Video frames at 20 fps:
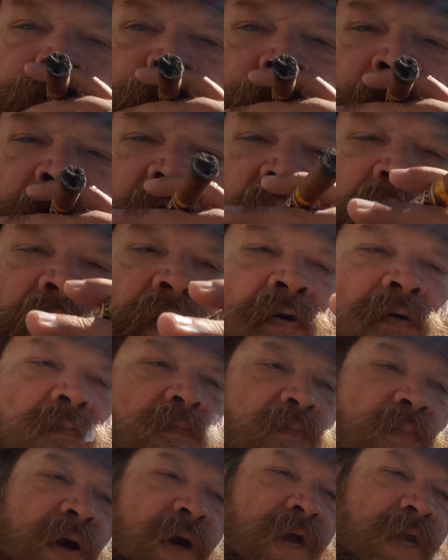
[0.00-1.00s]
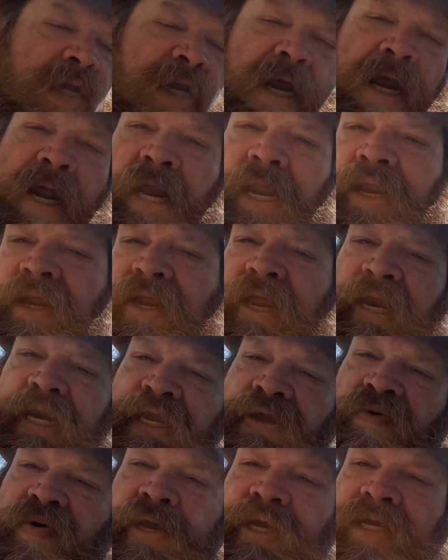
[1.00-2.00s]
But uh,
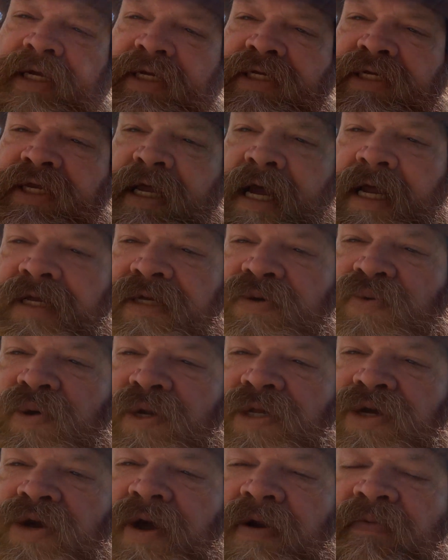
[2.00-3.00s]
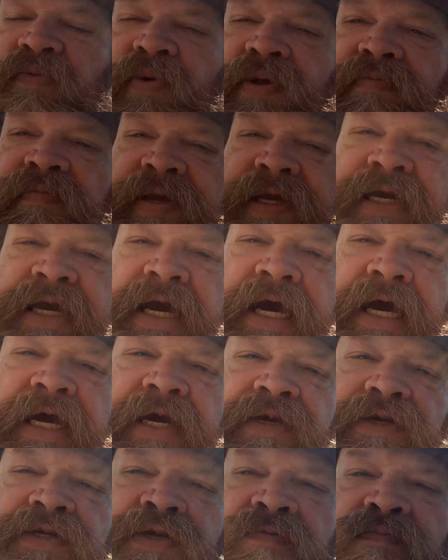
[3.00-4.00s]
anyways, that's what's good with me, guys.
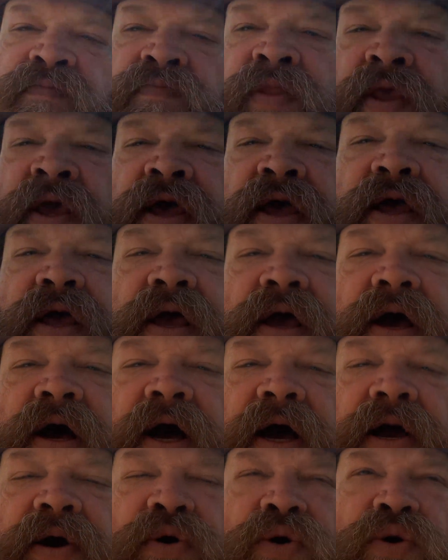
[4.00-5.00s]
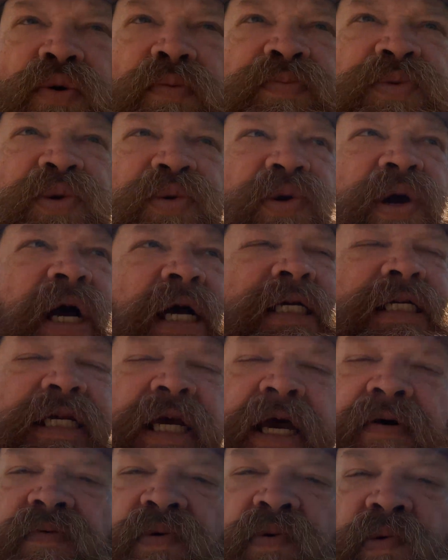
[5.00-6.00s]
I hope you guys have a
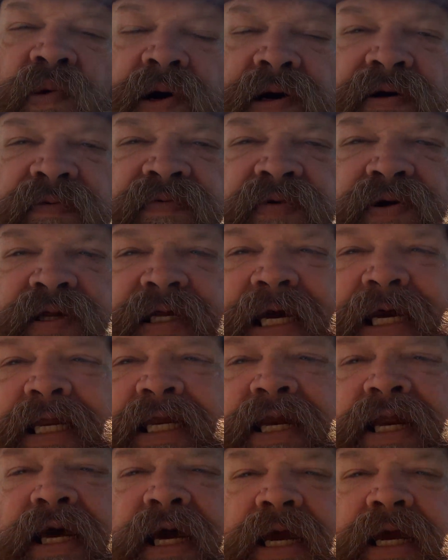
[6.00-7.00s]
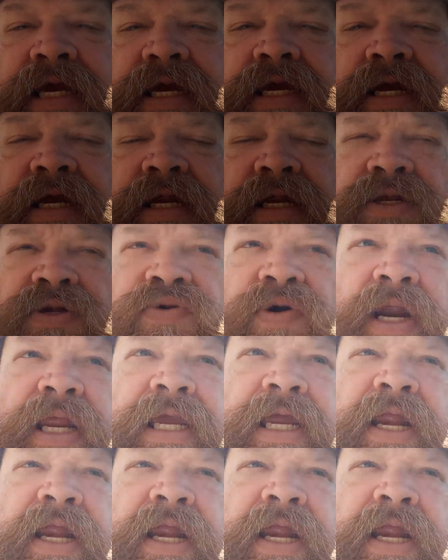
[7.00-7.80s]
wonderful day today. Try to get out there and do